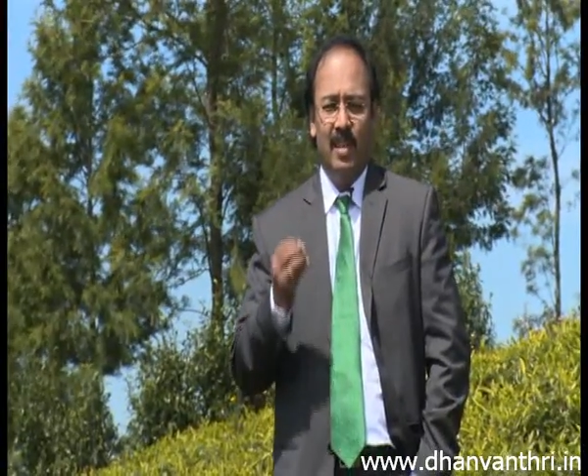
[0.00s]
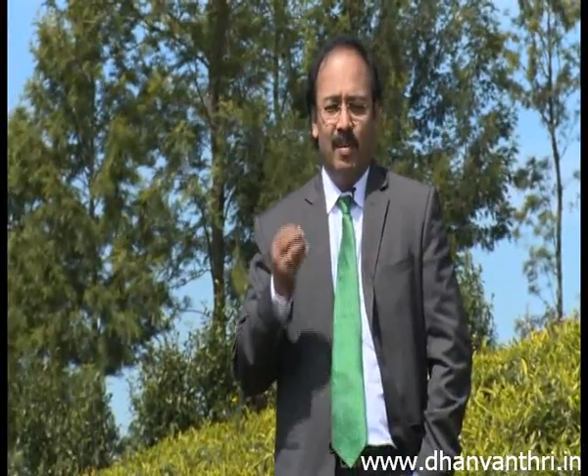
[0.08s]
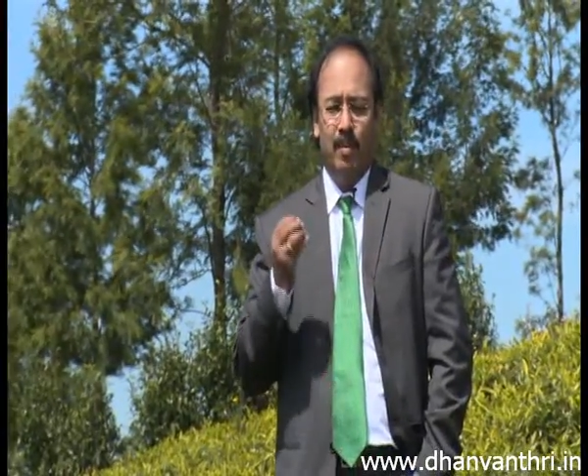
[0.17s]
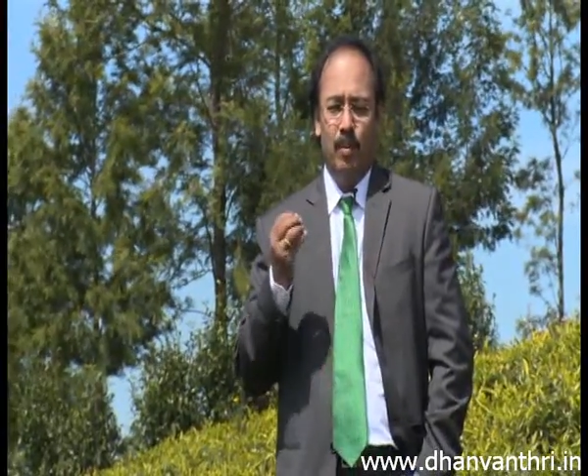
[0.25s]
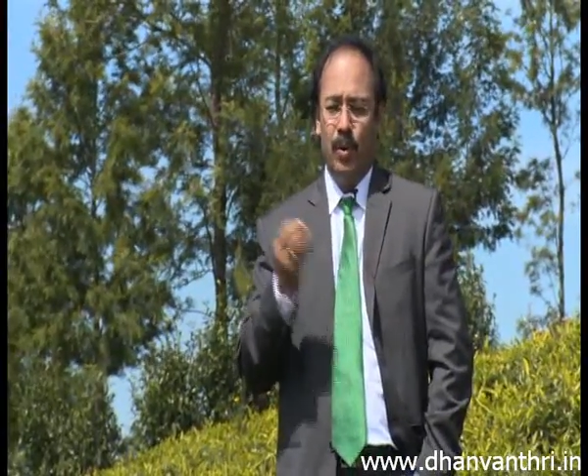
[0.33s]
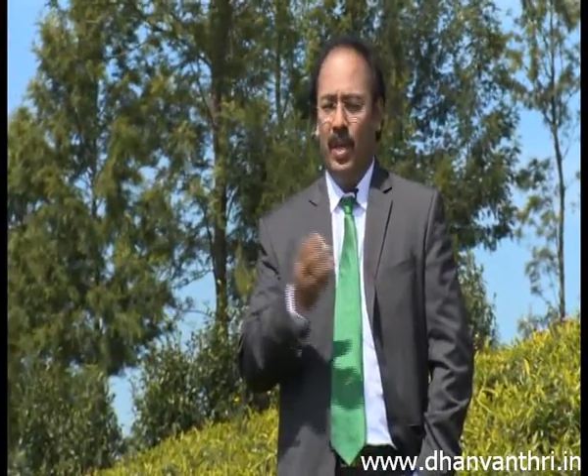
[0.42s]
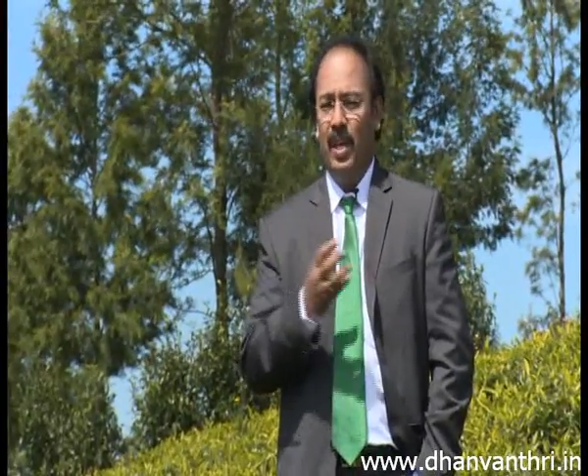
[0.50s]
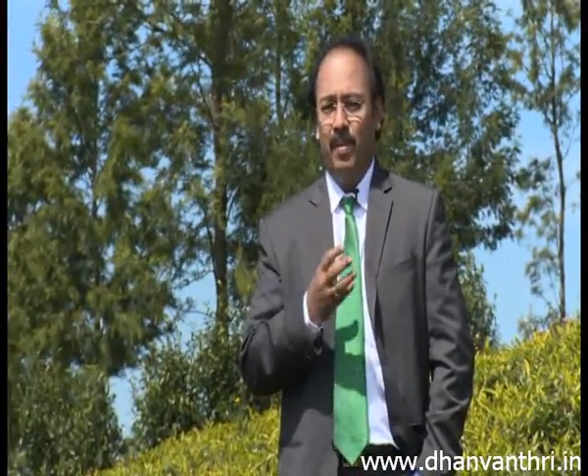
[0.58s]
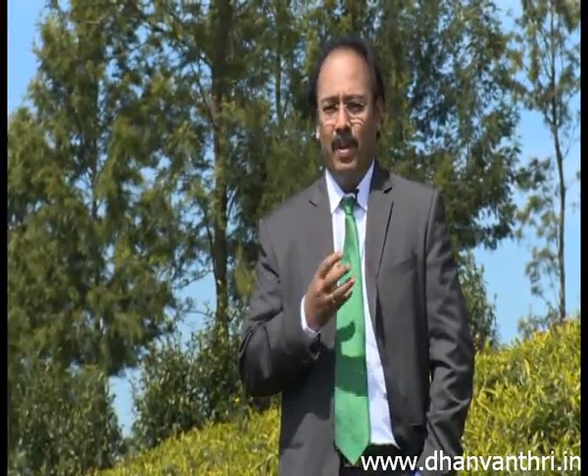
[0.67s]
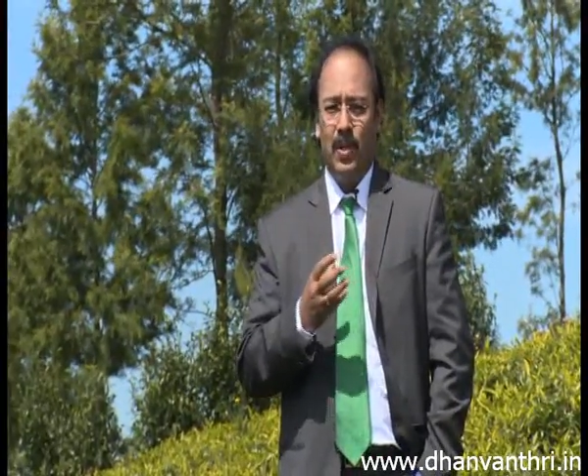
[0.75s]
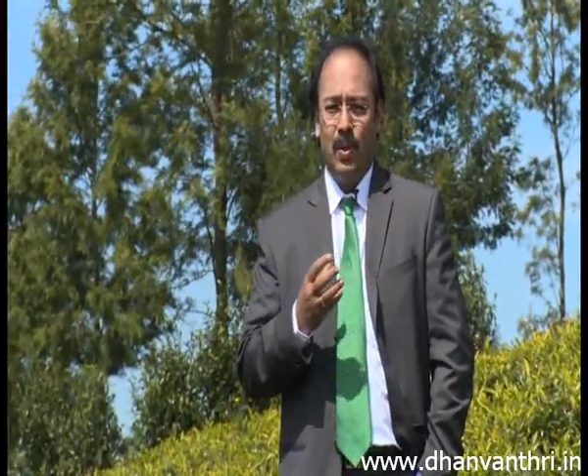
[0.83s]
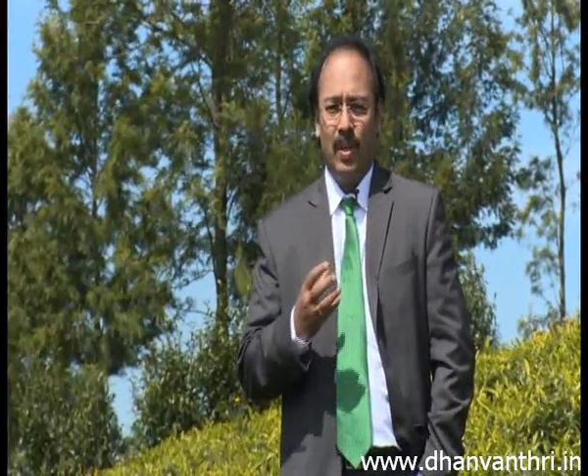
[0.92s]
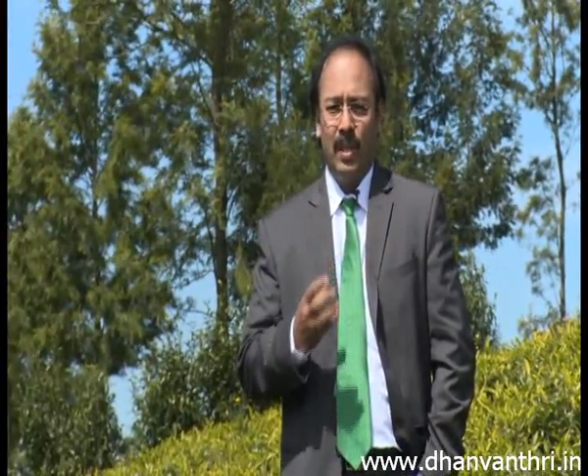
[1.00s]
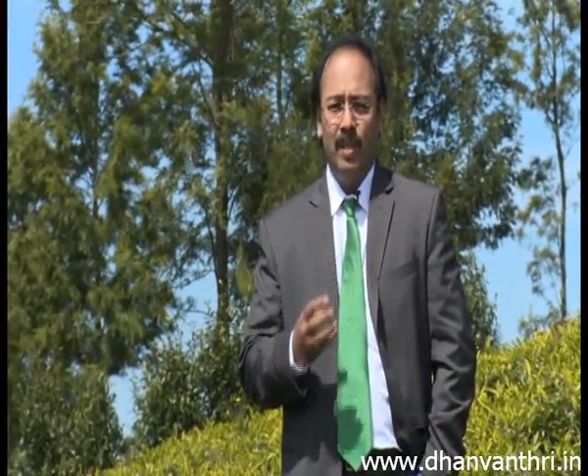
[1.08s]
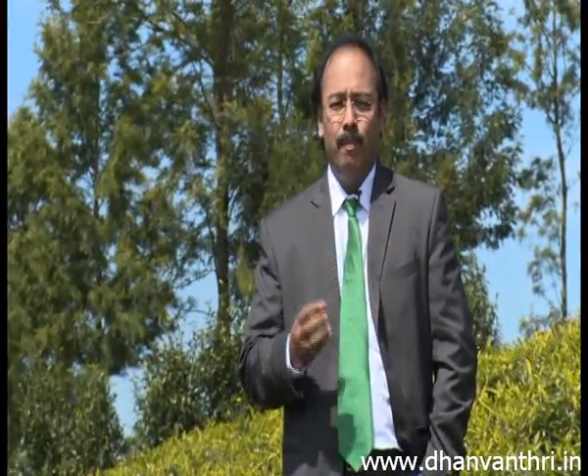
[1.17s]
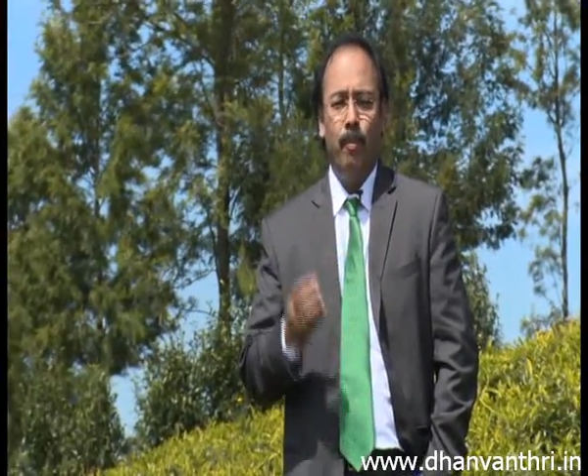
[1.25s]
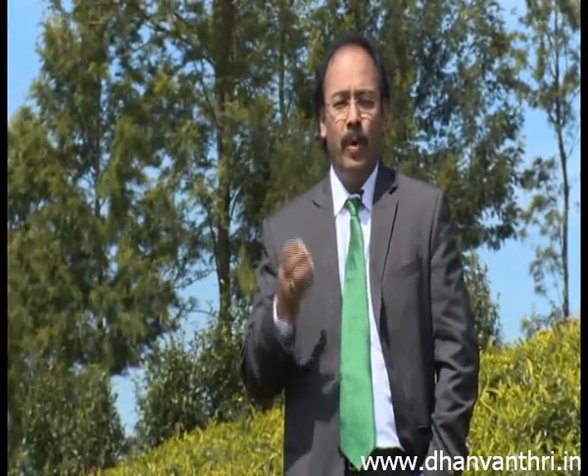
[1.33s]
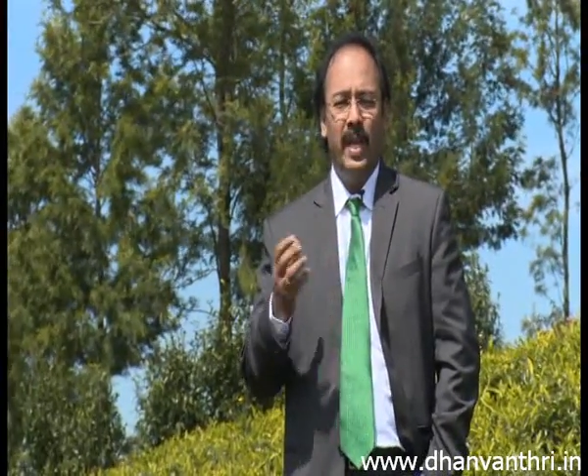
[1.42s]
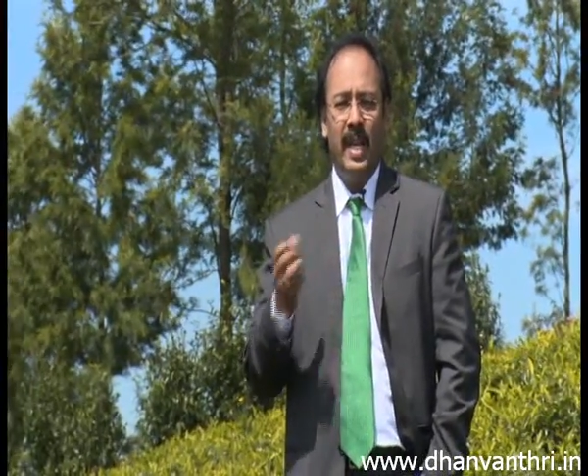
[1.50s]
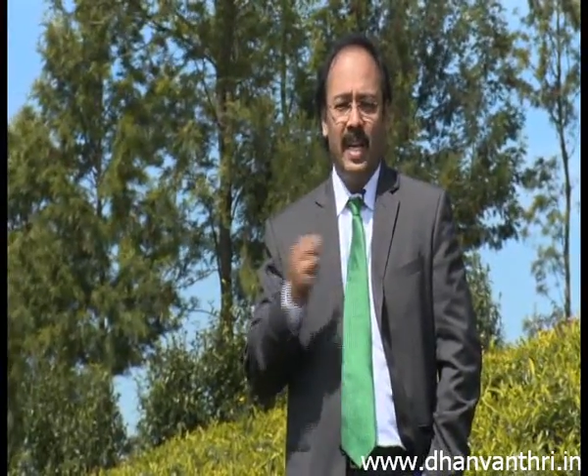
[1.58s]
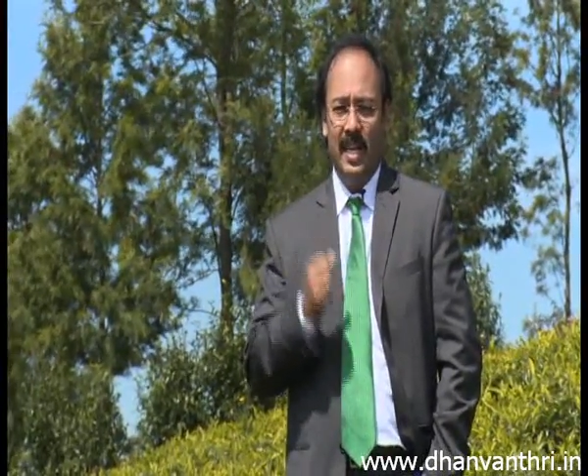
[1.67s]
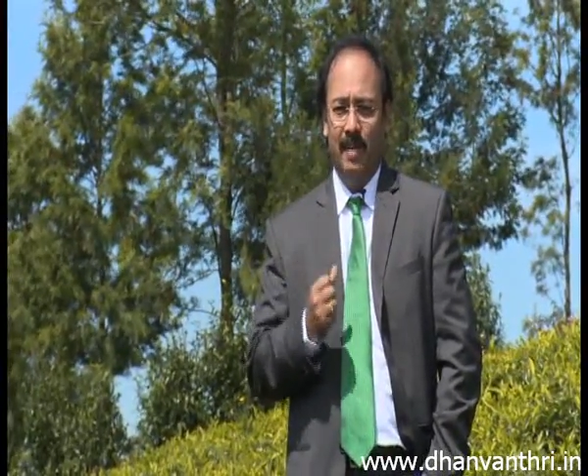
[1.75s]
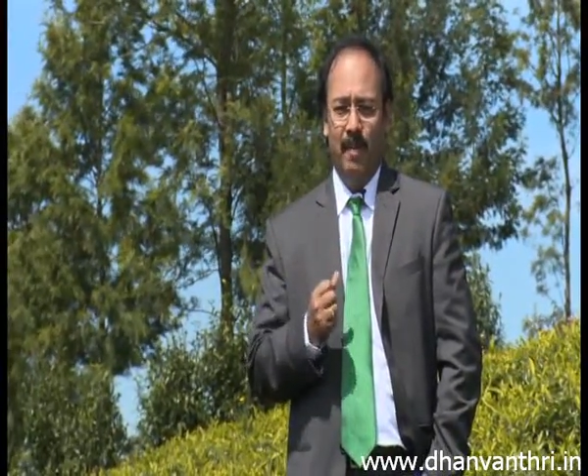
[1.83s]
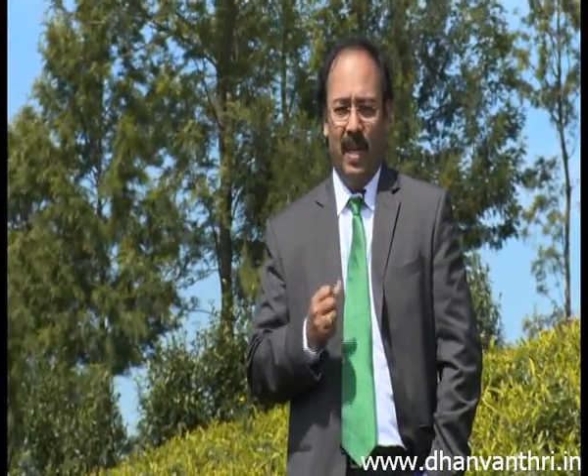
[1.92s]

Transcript: Podikili is the choice of treatment.